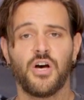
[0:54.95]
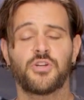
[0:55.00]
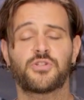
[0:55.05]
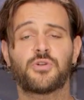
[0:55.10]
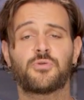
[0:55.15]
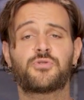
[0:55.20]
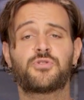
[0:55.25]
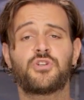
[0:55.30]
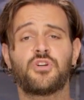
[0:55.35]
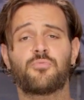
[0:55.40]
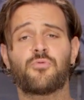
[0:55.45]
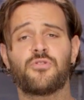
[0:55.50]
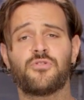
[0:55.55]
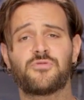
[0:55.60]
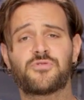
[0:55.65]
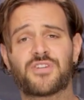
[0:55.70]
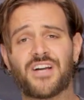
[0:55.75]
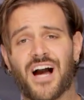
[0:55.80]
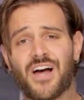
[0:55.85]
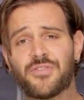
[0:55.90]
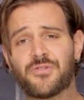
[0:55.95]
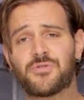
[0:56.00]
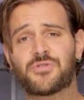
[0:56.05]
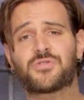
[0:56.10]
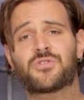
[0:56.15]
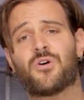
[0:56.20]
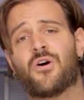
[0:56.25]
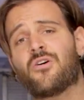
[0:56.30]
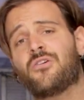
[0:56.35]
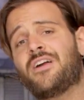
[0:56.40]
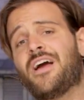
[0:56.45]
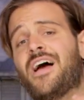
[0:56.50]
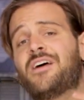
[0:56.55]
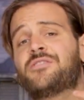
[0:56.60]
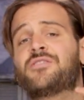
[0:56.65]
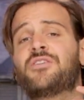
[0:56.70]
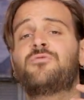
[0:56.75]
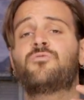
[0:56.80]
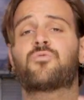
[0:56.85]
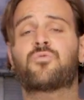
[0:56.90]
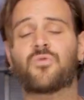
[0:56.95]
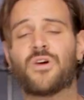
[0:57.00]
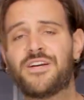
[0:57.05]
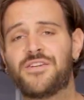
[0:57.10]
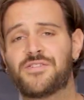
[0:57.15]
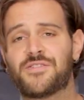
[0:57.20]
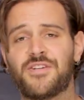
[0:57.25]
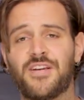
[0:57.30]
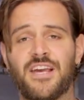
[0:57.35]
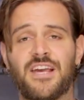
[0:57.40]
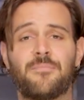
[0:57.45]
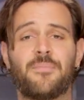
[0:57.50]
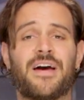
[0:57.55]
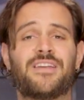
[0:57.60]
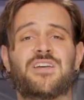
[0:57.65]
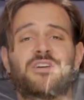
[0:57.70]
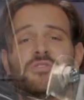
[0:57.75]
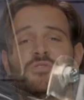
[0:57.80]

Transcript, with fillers: So Two Brothers got their start as a race team, and